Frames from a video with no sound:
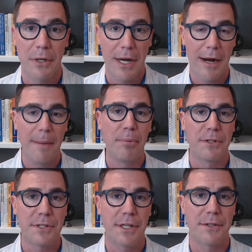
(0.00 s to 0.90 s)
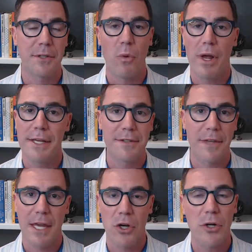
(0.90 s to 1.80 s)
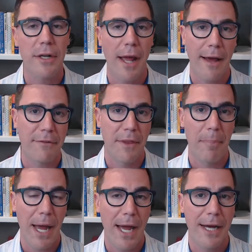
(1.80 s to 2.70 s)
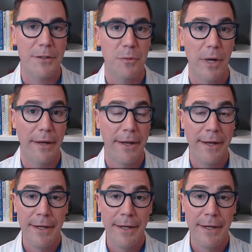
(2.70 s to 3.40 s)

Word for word: accomplish this in ways that they couldn't have in the past when